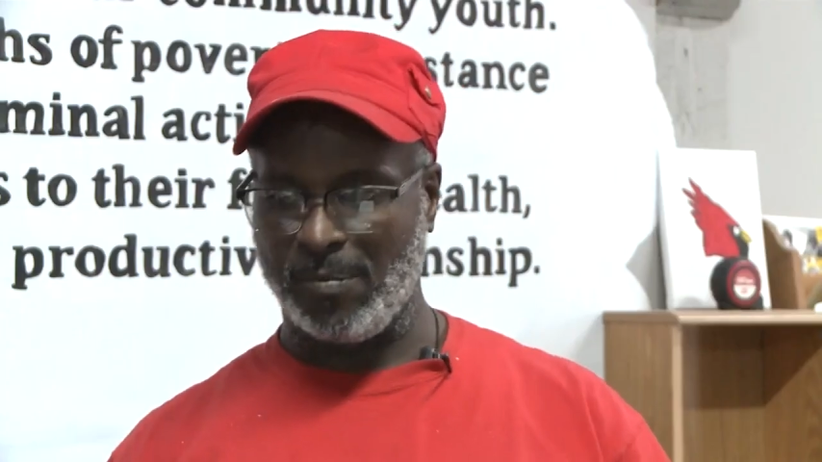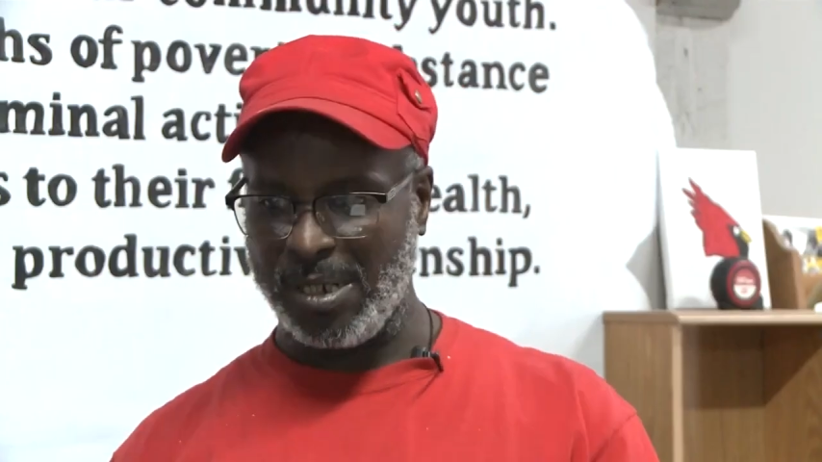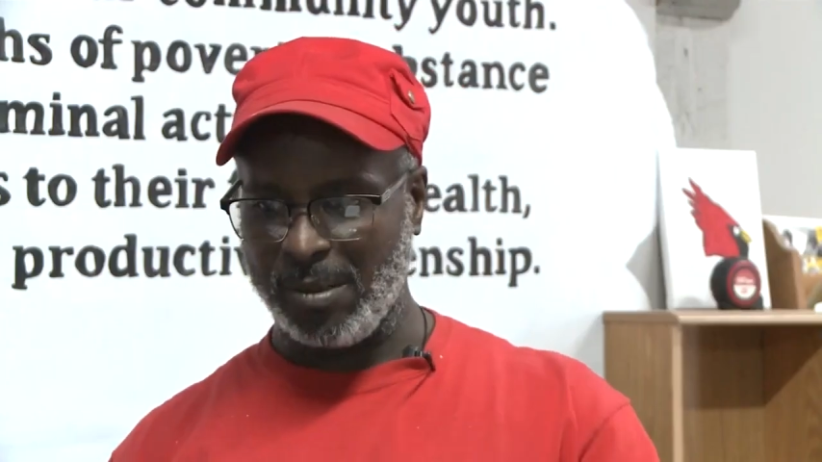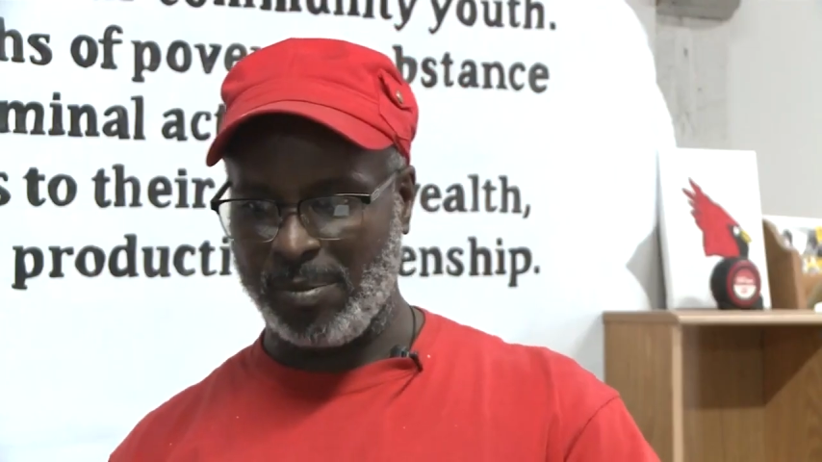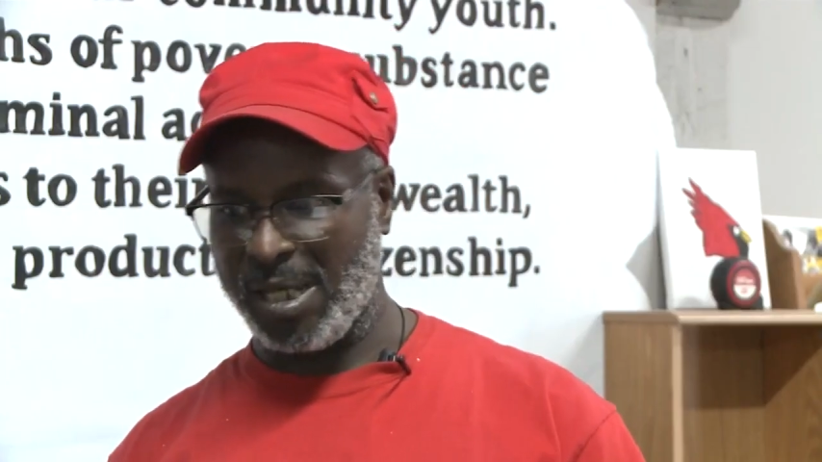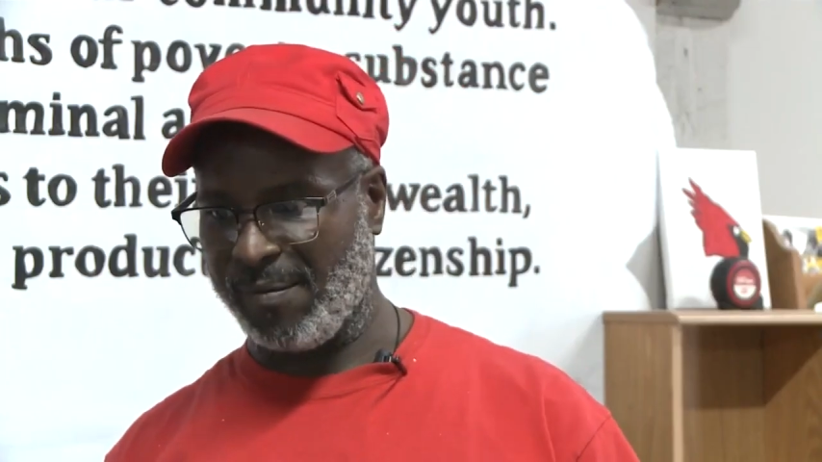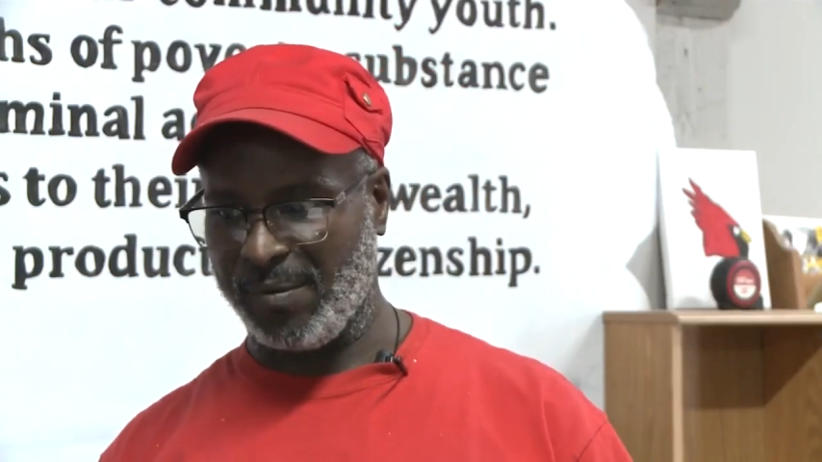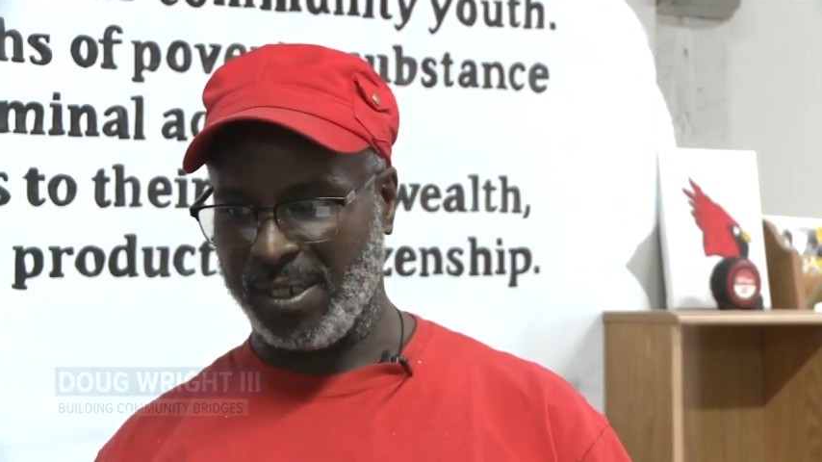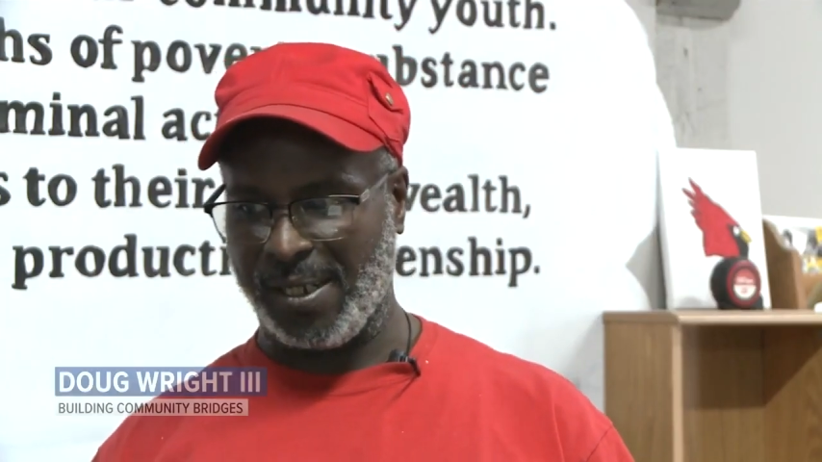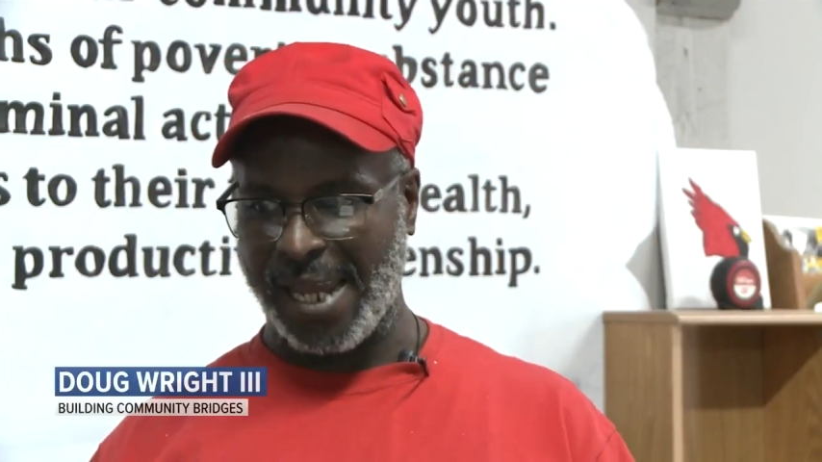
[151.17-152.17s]
me to be able
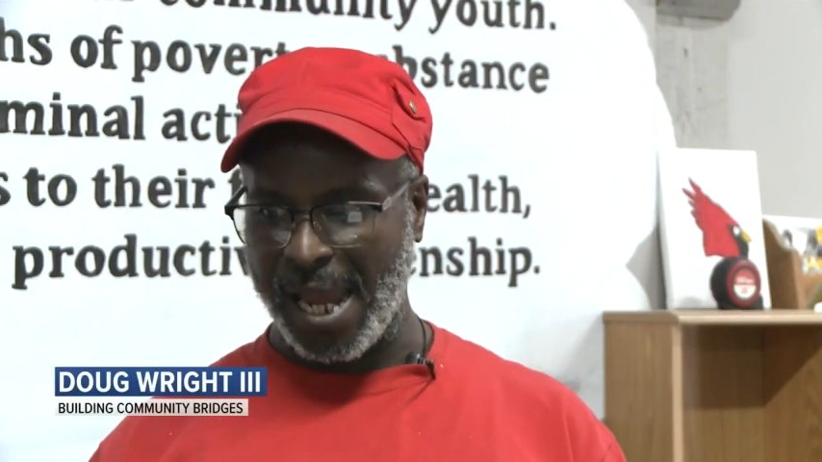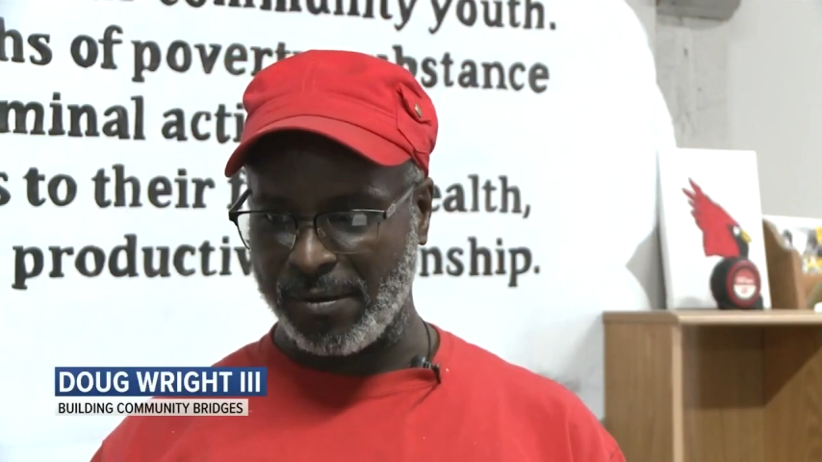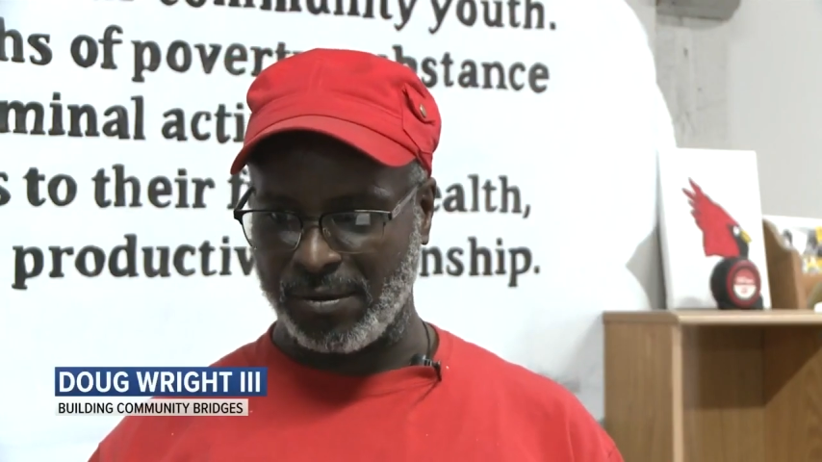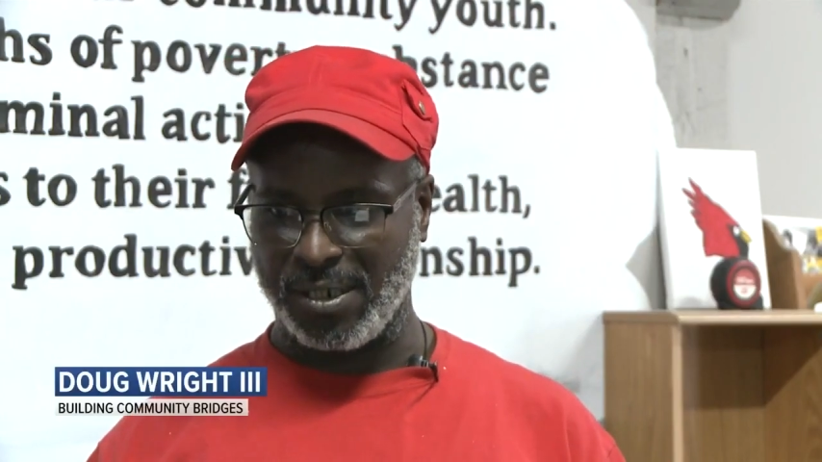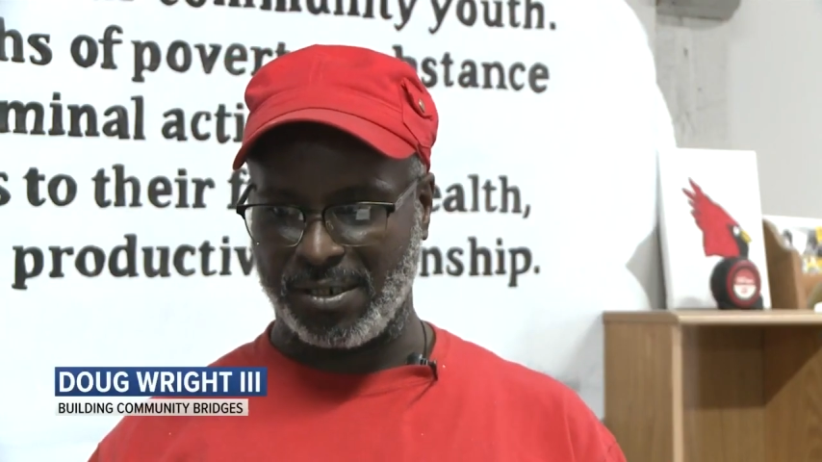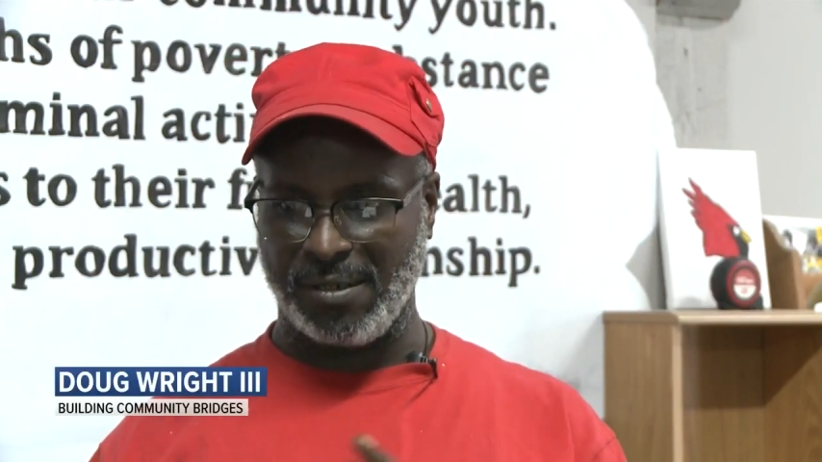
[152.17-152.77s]
to gather this